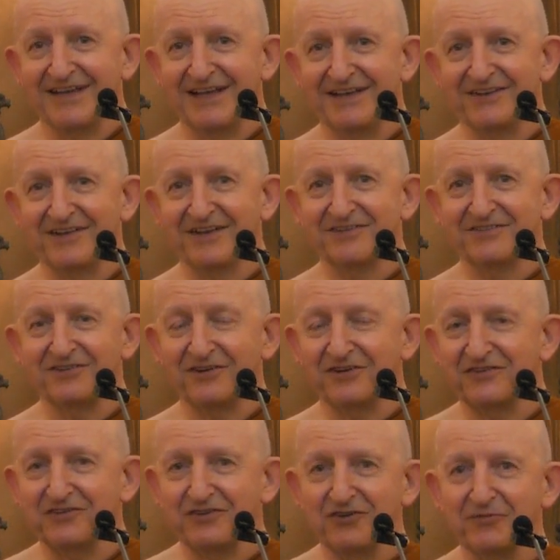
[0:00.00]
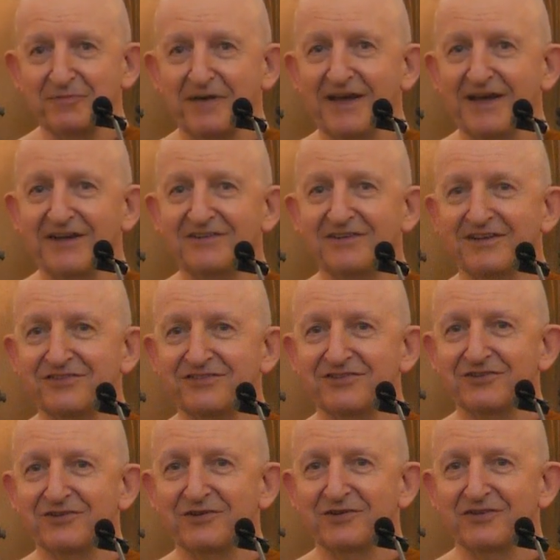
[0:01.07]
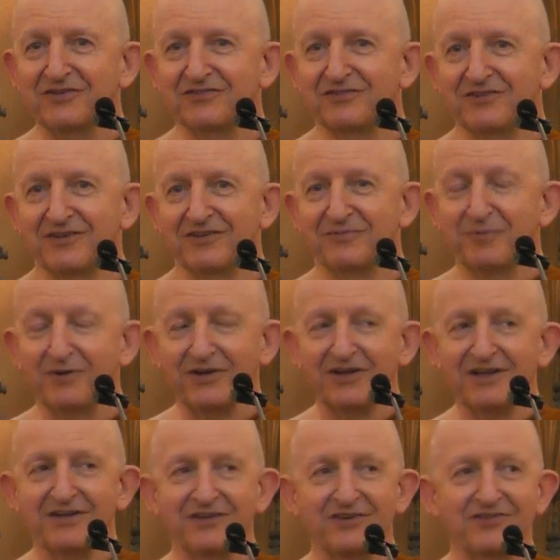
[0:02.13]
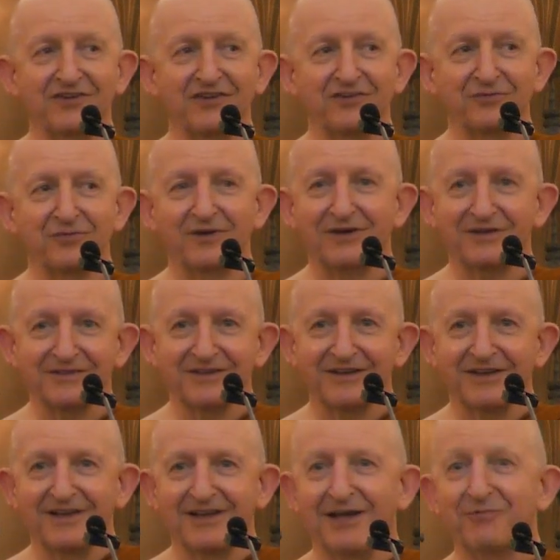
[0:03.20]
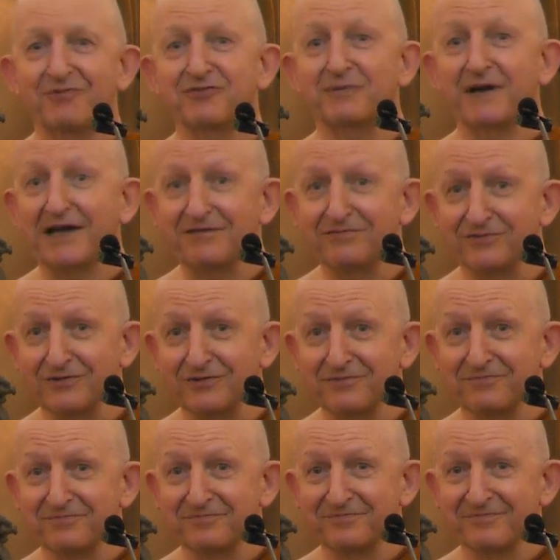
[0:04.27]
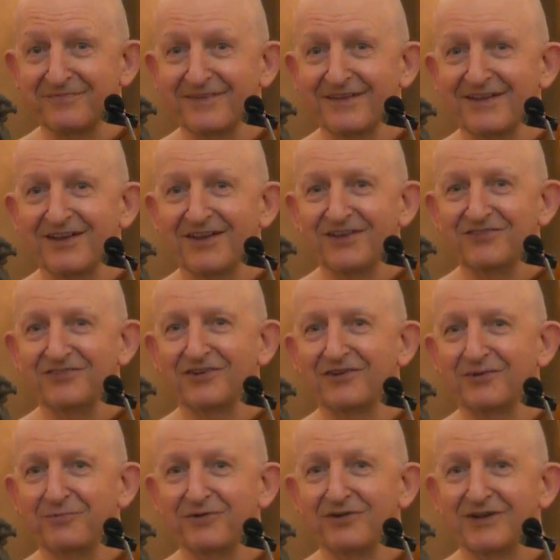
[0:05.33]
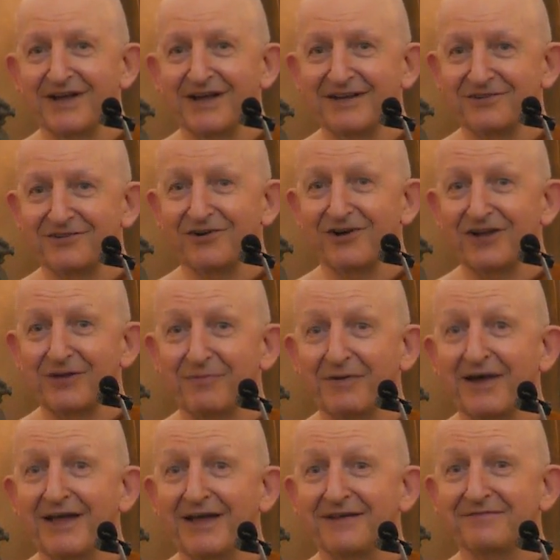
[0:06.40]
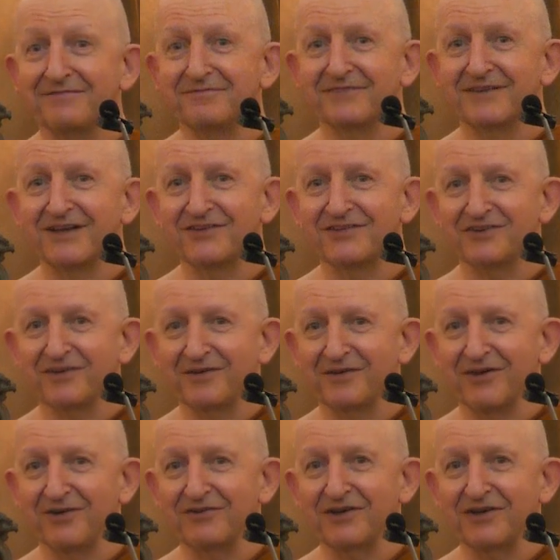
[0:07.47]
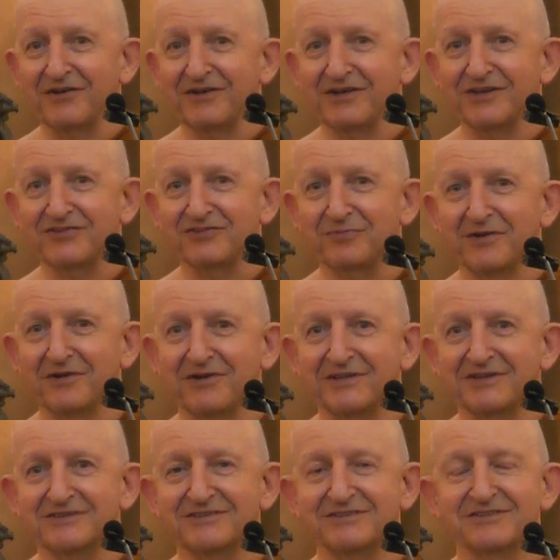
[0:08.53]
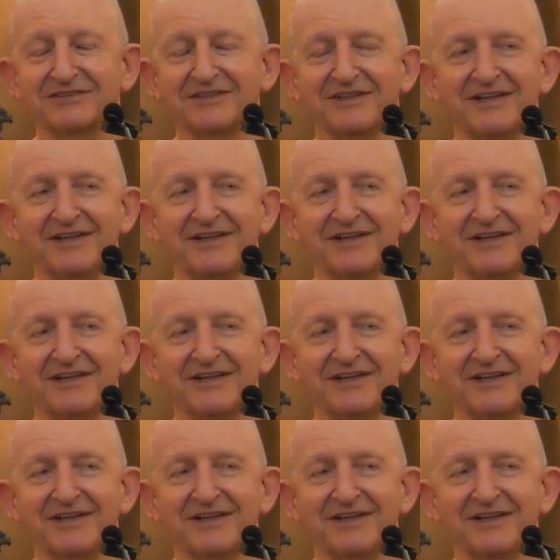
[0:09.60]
As long as he was paying attention to his body and the sense world, it was painful. So the Buddha had chronic pain as an ongoing experience.